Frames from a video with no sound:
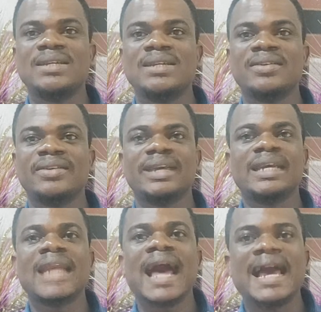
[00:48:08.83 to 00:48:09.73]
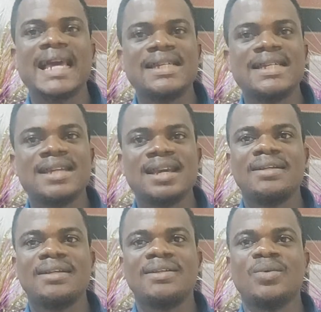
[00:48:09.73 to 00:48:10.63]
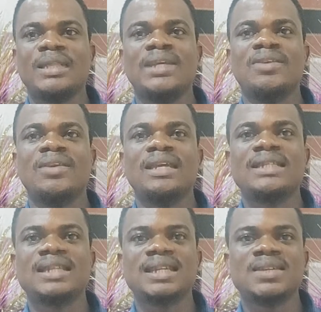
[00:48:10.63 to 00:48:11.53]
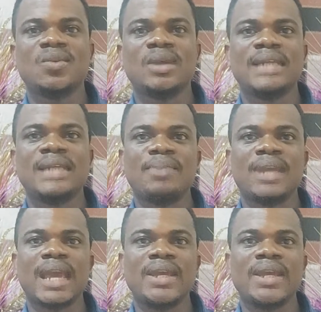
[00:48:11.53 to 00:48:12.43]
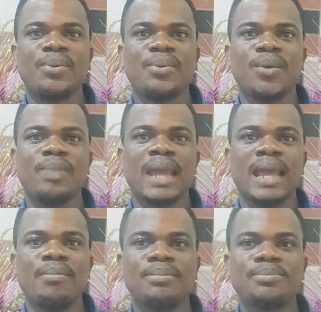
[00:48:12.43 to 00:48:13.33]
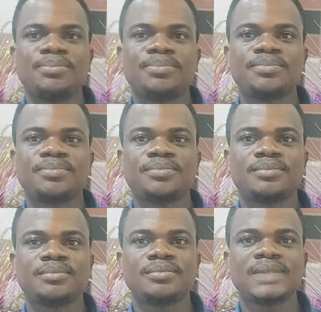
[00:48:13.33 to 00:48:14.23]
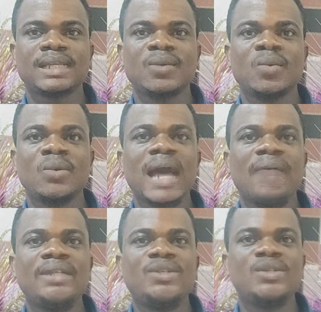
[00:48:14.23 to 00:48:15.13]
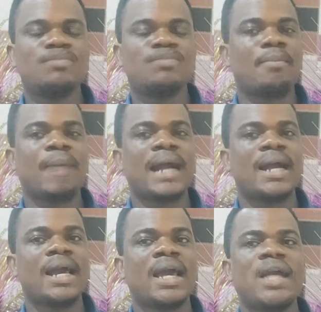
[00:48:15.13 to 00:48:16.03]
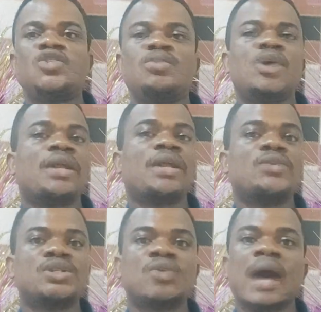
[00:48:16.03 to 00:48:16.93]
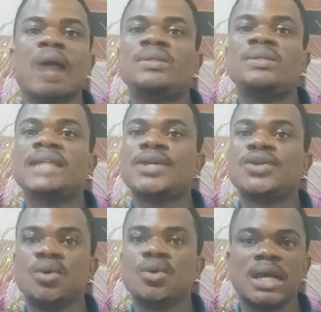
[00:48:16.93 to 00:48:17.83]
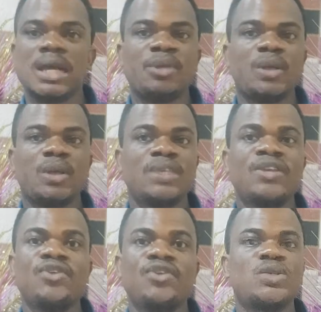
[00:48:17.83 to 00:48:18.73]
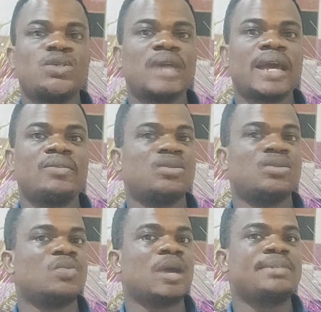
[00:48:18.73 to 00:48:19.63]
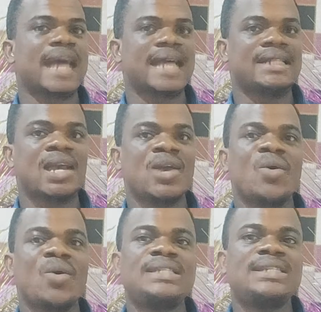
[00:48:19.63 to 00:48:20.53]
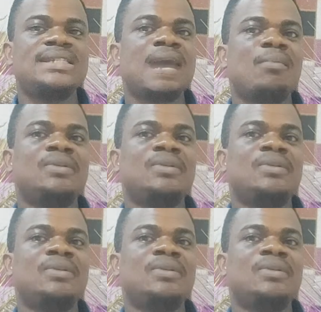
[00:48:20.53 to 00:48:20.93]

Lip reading: ray line, with the greeting. Would there be any problem? Would that reduce my mark? To be honest with you, I will say no, because even if you go to the website, OET, their